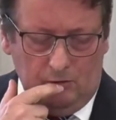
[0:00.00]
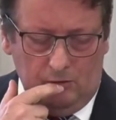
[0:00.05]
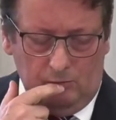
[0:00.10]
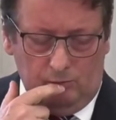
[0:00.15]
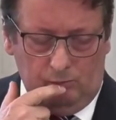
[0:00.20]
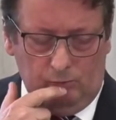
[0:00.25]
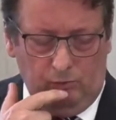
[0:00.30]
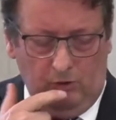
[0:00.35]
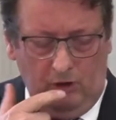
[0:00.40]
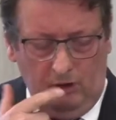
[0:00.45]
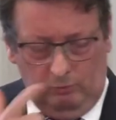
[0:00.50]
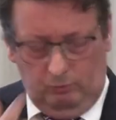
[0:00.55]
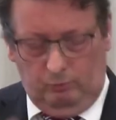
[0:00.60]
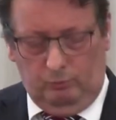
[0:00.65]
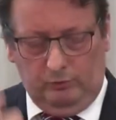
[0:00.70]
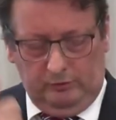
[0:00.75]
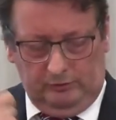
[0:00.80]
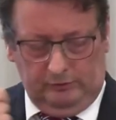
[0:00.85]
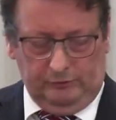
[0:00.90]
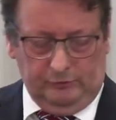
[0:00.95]
what
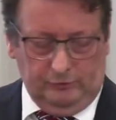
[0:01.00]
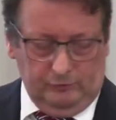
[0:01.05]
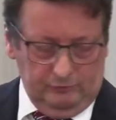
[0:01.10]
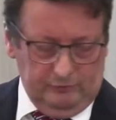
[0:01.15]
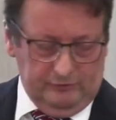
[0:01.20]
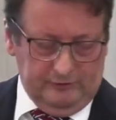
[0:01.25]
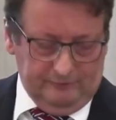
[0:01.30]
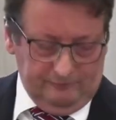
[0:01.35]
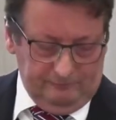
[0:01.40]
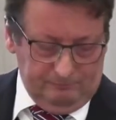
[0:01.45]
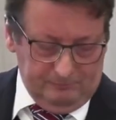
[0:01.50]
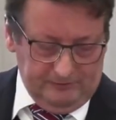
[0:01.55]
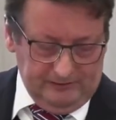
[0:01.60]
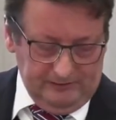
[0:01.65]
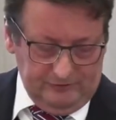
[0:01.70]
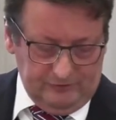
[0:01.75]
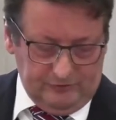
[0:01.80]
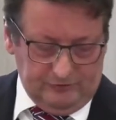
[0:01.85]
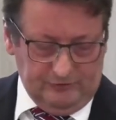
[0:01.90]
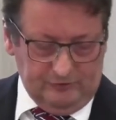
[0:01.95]
will you give me,
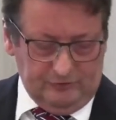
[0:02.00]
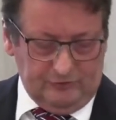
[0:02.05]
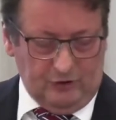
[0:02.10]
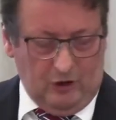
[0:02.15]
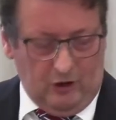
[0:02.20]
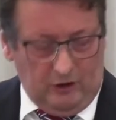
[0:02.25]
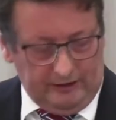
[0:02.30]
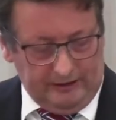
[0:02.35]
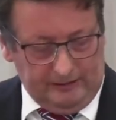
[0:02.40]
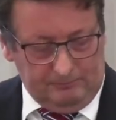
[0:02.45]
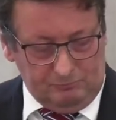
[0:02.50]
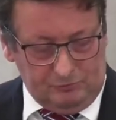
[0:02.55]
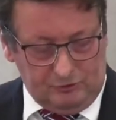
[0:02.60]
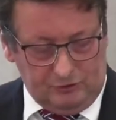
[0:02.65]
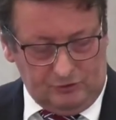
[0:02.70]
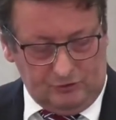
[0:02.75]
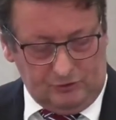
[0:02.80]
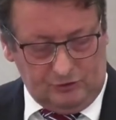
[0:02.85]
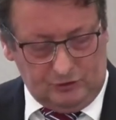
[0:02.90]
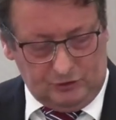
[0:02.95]
since I am
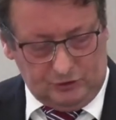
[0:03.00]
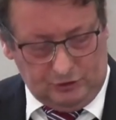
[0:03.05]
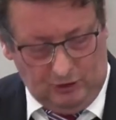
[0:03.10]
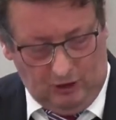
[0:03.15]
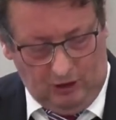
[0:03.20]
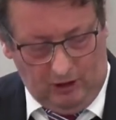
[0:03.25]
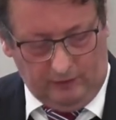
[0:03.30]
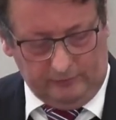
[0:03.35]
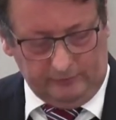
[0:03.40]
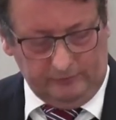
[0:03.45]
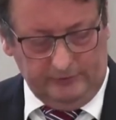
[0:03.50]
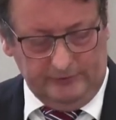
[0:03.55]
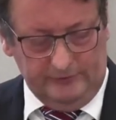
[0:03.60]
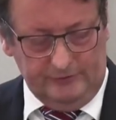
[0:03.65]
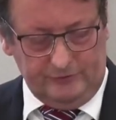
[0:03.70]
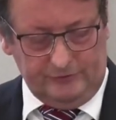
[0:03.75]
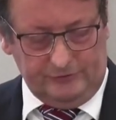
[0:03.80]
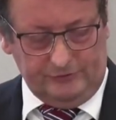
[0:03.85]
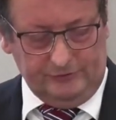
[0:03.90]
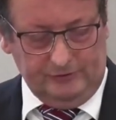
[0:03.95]

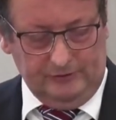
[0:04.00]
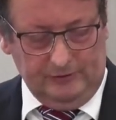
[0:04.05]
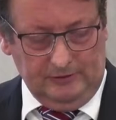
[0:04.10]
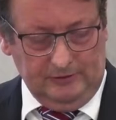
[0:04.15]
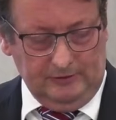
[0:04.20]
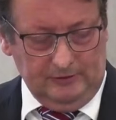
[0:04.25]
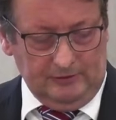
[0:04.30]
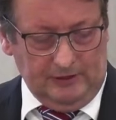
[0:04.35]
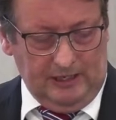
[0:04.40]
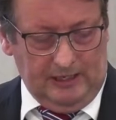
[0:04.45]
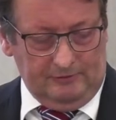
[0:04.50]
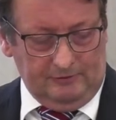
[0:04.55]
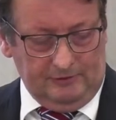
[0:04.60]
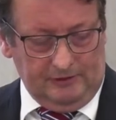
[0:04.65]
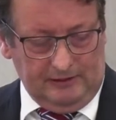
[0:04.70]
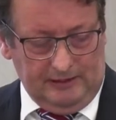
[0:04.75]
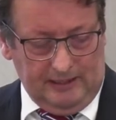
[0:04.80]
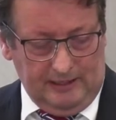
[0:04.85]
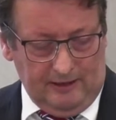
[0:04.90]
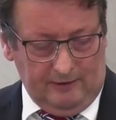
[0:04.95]
childless, and
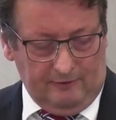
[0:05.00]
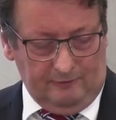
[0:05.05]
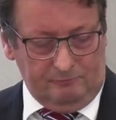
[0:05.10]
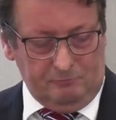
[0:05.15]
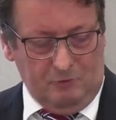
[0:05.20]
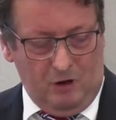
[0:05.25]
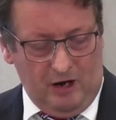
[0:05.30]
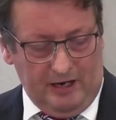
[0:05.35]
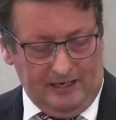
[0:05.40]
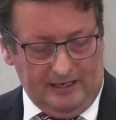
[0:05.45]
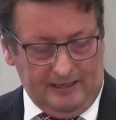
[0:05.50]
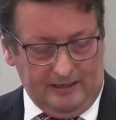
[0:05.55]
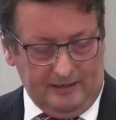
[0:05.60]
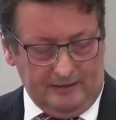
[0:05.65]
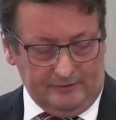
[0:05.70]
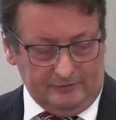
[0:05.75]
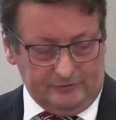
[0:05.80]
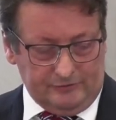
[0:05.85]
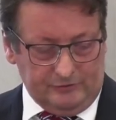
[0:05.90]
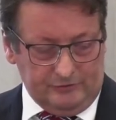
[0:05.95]
the heir of my
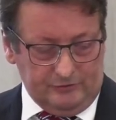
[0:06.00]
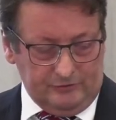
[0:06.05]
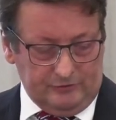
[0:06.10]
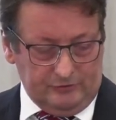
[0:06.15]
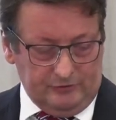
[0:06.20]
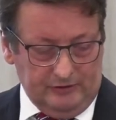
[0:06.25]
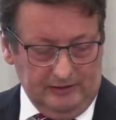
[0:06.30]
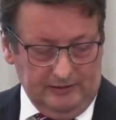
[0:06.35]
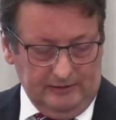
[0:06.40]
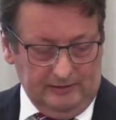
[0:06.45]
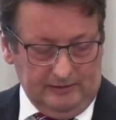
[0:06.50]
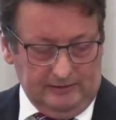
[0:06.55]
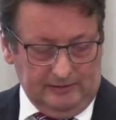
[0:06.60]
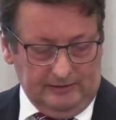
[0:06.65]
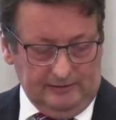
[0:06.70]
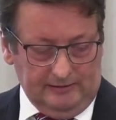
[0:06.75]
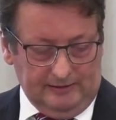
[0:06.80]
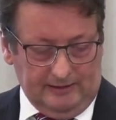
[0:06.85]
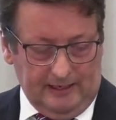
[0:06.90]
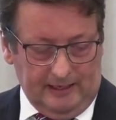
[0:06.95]
house is
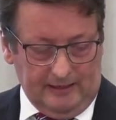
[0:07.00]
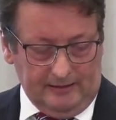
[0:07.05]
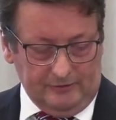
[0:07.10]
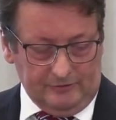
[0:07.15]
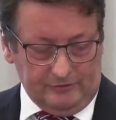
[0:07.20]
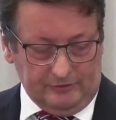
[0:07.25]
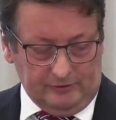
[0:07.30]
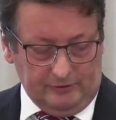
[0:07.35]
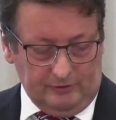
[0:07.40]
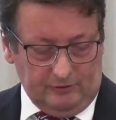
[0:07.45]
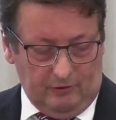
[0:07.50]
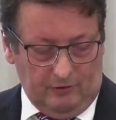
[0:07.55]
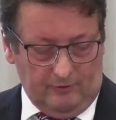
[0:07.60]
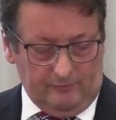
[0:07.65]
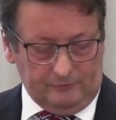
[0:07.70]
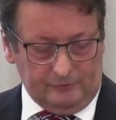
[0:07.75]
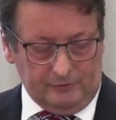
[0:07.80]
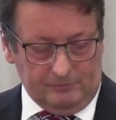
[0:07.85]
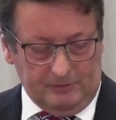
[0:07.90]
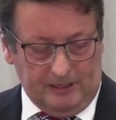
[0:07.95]
Eliezer
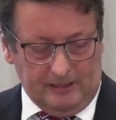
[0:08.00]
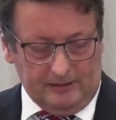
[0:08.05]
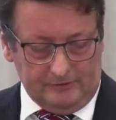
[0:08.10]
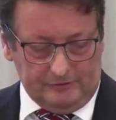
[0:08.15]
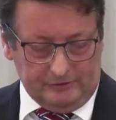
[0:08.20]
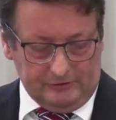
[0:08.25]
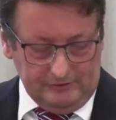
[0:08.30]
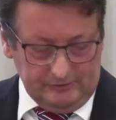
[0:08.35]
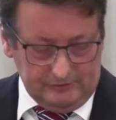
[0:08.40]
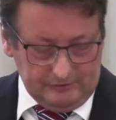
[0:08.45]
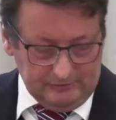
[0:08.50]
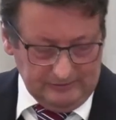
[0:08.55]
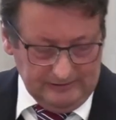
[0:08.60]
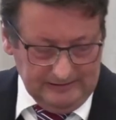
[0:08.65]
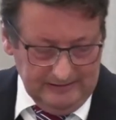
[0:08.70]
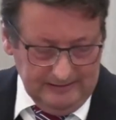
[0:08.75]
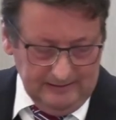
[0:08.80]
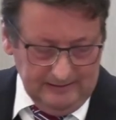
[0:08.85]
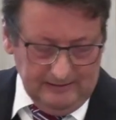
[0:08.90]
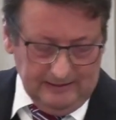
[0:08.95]
of Damascus?"
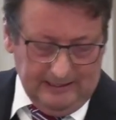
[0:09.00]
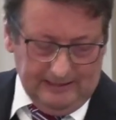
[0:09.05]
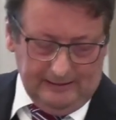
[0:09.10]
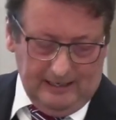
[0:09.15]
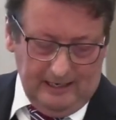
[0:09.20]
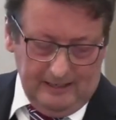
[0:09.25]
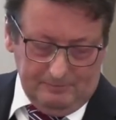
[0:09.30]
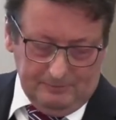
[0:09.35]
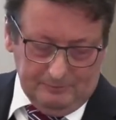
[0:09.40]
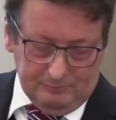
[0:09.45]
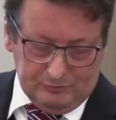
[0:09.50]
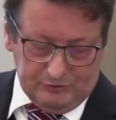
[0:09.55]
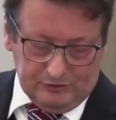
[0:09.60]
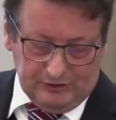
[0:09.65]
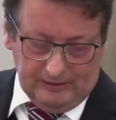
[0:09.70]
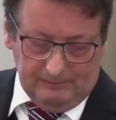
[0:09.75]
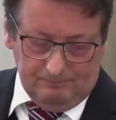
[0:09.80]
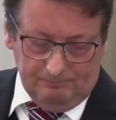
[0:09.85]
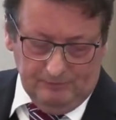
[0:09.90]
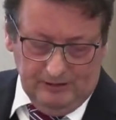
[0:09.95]
And Abram
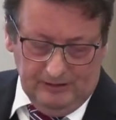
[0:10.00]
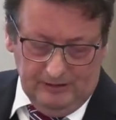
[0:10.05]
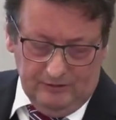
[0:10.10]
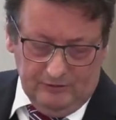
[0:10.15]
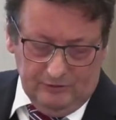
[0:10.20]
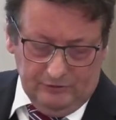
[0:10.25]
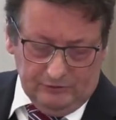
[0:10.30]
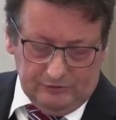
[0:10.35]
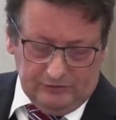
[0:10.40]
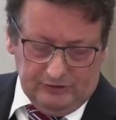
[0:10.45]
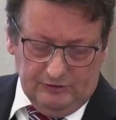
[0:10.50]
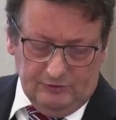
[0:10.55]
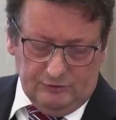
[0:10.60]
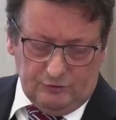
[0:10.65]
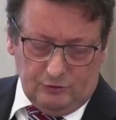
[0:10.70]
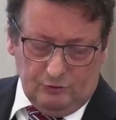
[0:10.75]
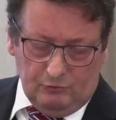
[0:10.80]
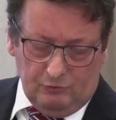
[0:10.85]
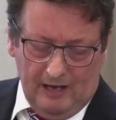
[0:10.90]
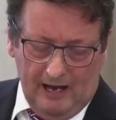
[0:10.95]
said,
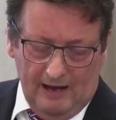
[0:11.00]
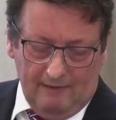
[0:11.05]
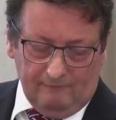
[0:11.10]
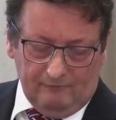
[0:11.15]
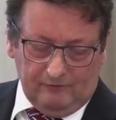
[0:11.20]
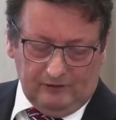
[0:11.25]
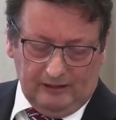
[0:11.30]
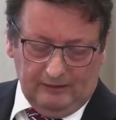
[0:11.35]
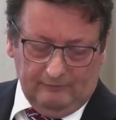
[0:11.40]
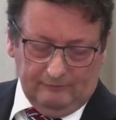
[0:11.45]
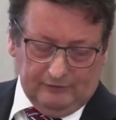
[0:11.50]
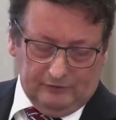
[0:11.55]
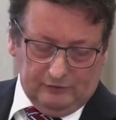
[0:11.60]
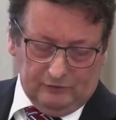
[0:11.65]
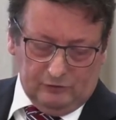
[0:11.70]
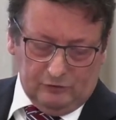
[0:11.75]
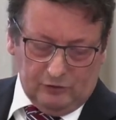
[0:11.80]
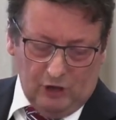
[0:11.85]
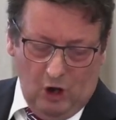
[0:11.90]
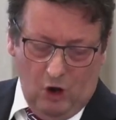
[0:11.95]
"Since you have
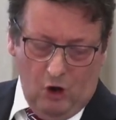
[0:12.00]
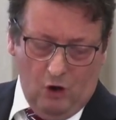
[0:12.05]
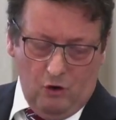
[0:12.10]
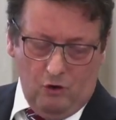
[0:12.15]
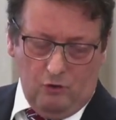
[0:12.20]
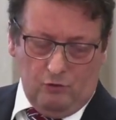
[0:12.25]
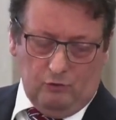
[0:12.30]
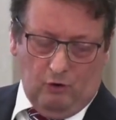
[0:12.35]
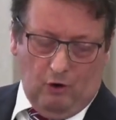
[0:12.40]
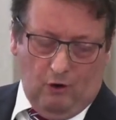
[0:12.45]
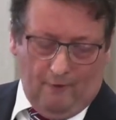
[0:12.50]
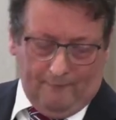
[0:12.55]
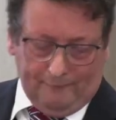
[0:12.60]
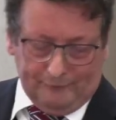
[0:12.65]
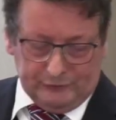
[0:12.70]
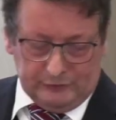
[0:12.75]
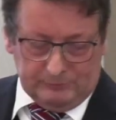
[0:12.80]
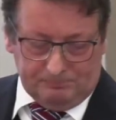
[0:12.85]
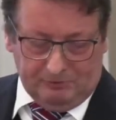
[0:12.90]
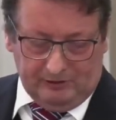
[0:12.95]
given no
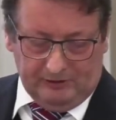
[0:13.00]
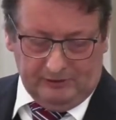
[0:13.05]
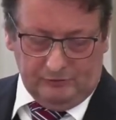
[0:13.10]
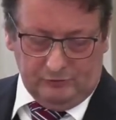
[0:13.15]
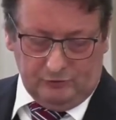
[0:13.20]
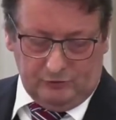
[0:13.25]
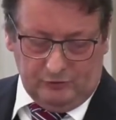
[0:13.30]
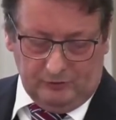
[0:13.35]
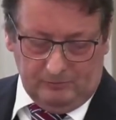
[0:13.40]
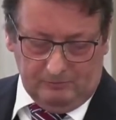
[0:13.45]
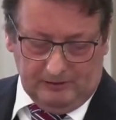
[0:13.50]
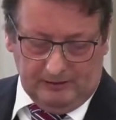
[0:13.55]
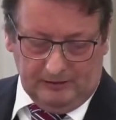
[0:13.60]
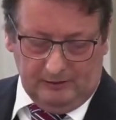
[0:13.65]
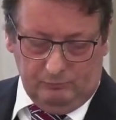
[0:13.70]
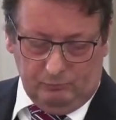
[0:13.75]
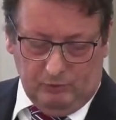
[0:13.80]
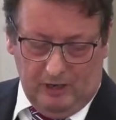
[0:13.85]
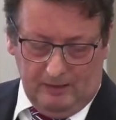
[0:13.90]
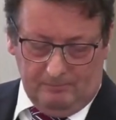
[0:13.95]
offspring to me,
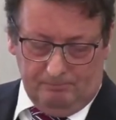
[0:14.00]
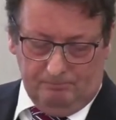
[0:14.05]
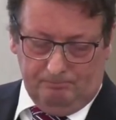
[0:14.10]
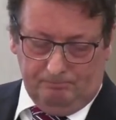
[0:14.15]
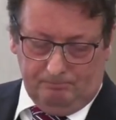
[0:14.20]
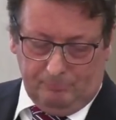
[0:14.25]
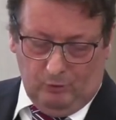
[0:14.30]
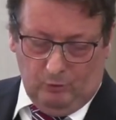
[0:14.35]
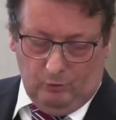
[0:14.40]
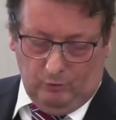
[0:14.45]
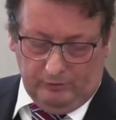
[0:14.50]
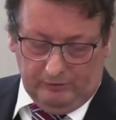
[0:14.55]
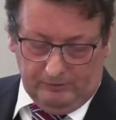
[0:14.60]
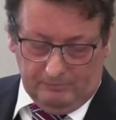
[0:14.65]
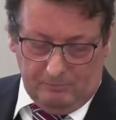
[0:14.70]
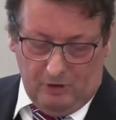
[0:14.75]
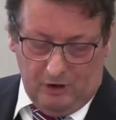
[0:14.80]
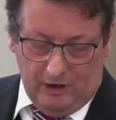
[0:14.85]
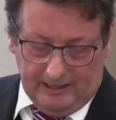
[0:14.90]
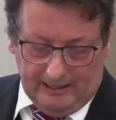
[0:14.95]
one born in
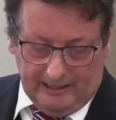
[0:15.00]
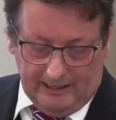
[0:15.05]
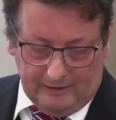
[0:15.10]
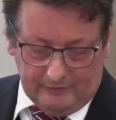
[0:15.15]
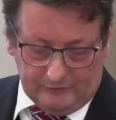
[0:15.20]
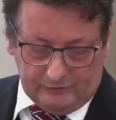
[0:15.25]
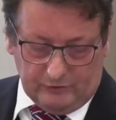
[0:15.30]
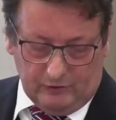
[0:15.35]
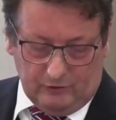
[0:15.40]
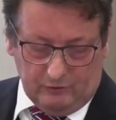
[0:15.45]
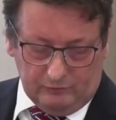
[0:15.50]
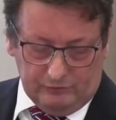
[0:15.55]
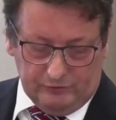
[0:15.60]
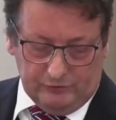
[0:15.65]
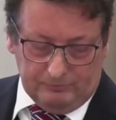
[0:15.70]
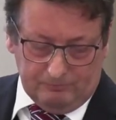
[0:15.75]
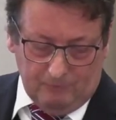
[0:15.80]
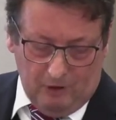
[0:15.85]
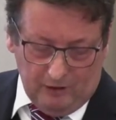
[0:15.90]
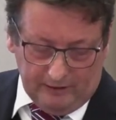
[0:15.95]
my household
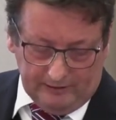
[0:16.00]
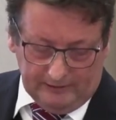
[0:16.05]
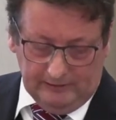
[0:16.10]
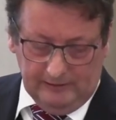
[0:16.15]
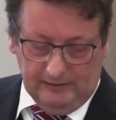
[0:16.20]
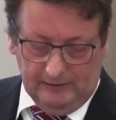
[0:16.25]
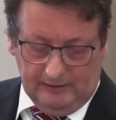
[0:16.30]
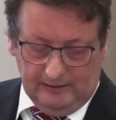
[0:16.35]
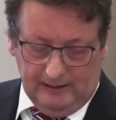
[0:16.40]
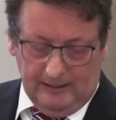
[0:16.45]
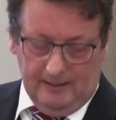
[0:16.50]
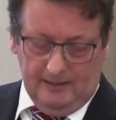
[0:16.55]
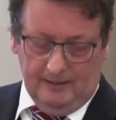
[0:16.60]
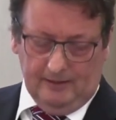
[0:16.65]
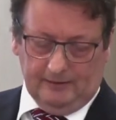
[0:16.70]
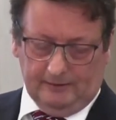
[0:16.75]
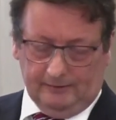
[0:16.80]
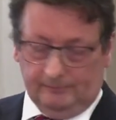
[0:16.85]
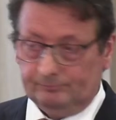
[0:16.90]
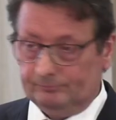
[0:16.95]
is my
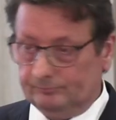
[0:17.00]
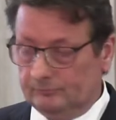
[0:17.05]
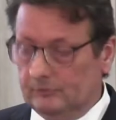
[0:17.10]
heir."